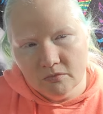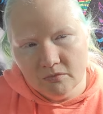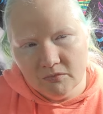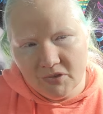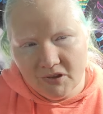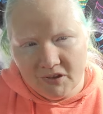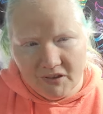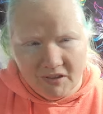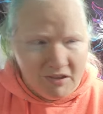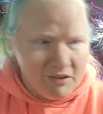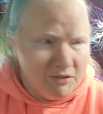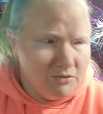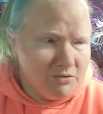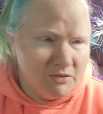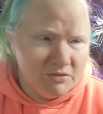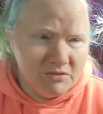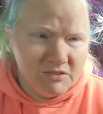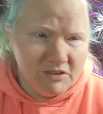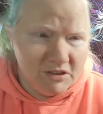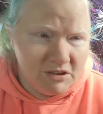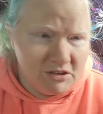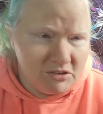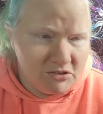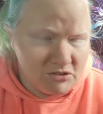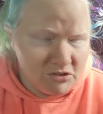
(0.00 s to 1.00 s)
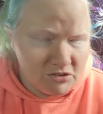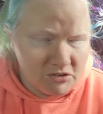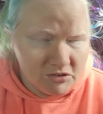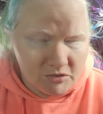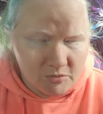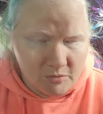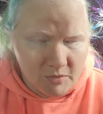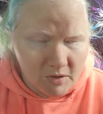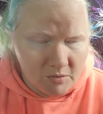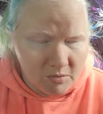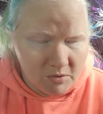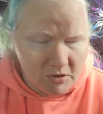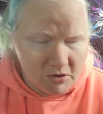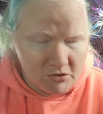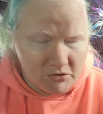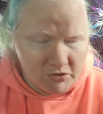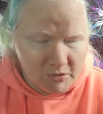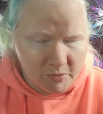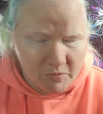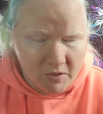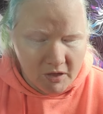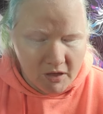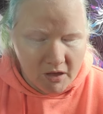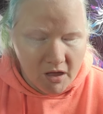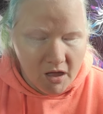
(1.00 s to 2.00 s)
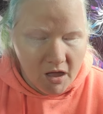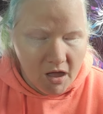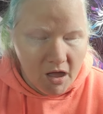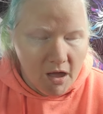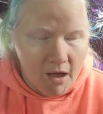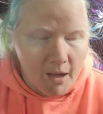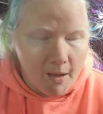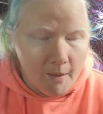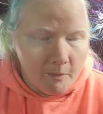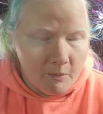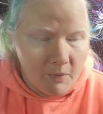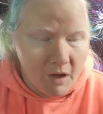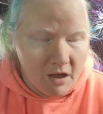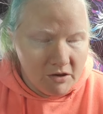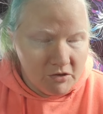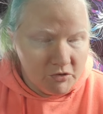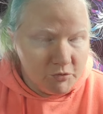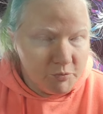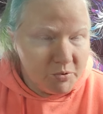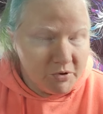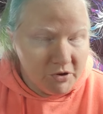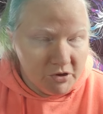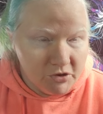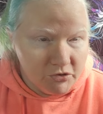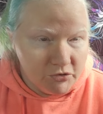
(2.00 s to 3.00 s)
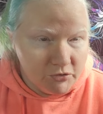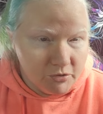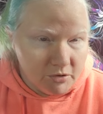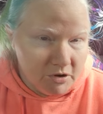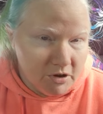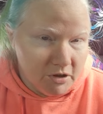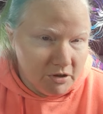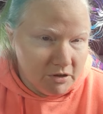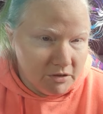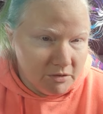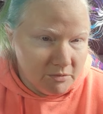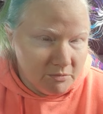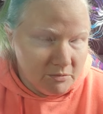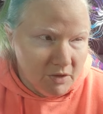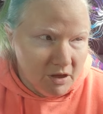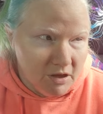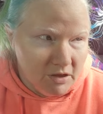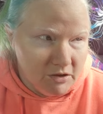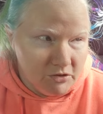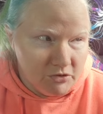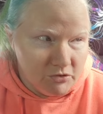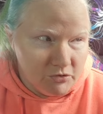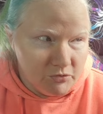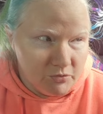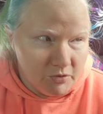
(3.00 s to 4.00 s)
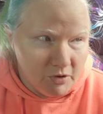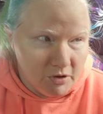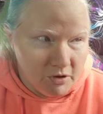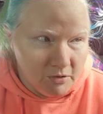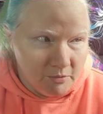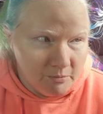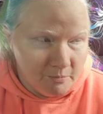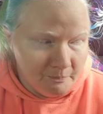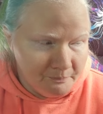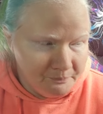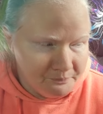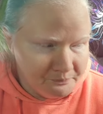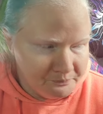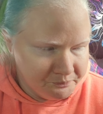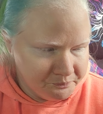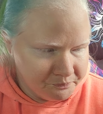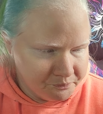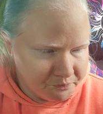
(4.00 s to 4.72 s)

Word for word: probably like 15 inches maybe or something. Mine is prehistoric. Mine is from